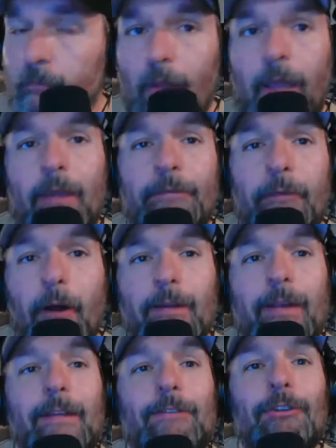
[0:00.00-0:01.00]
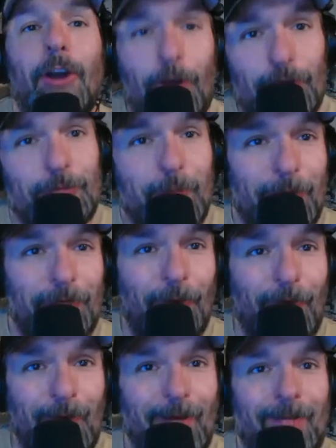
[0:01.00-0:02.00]
He fucking charged me
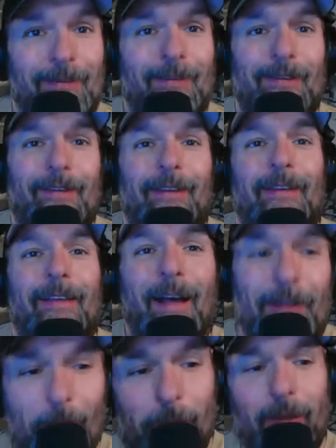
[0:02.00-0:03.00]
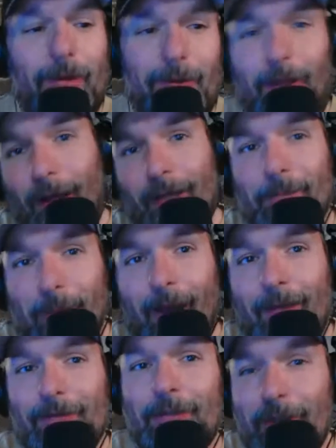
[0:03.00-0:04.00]
for it. On the bill,
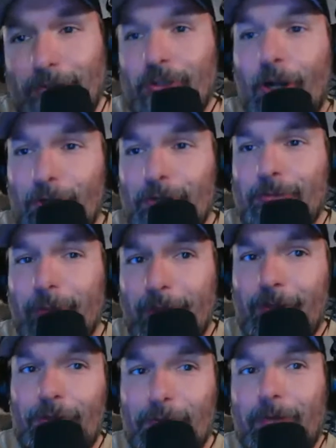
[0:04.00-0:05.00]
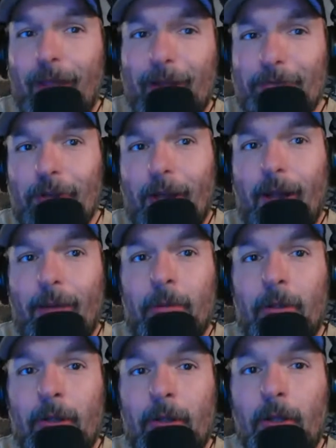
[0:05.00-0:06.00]
itemized, he charged me to do that job,
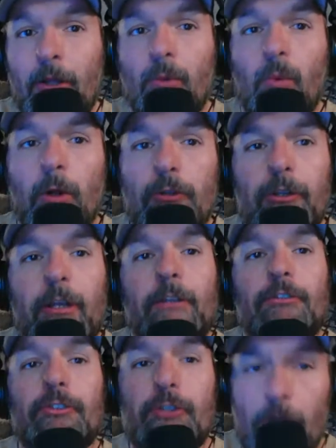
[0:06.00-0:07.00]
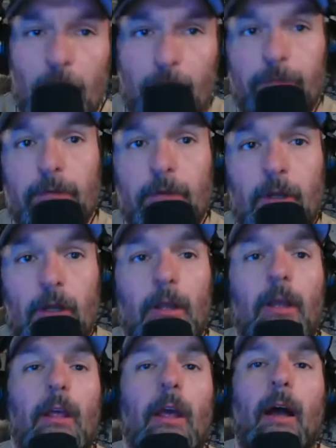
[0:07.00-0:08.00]
which he should have.
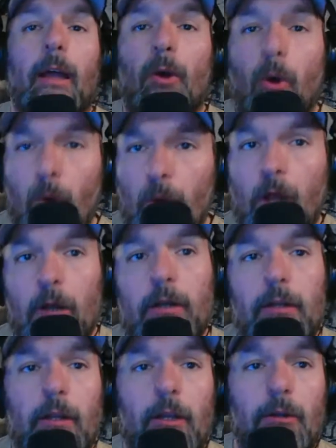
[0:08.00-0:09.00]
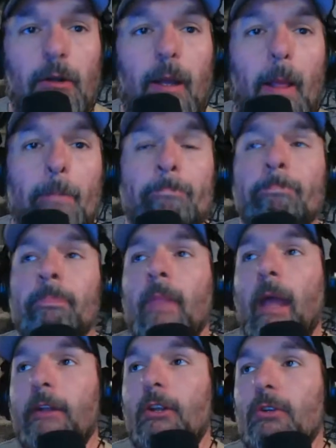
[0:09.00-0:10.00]
I wholeheartedly agree.
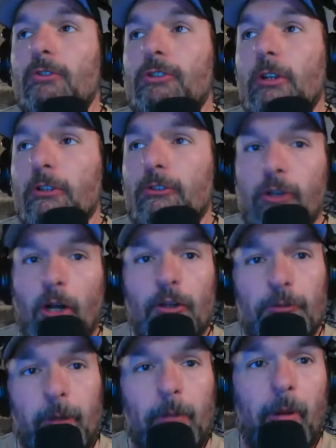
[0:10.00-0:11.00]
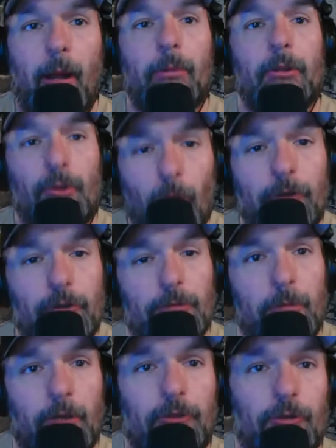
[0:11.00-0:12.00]
That dude should have charged me probably twice as
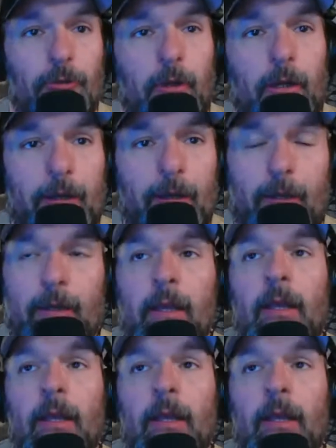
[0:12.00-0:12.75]
much as what he did.